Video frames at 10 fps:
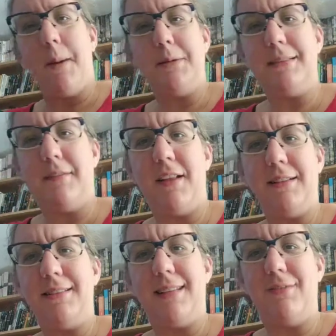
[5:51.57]
Also, I've
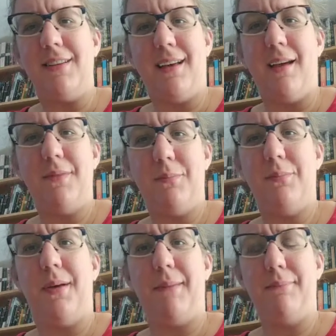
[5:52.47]
noticed every time
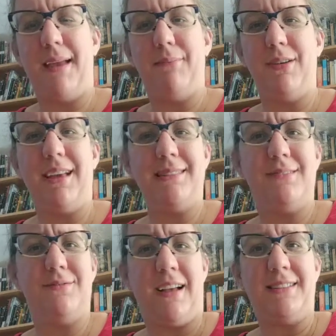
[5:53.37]
the main book
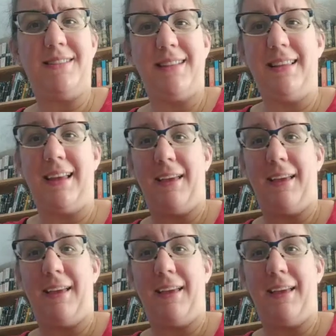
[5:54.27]
isn't fantasy,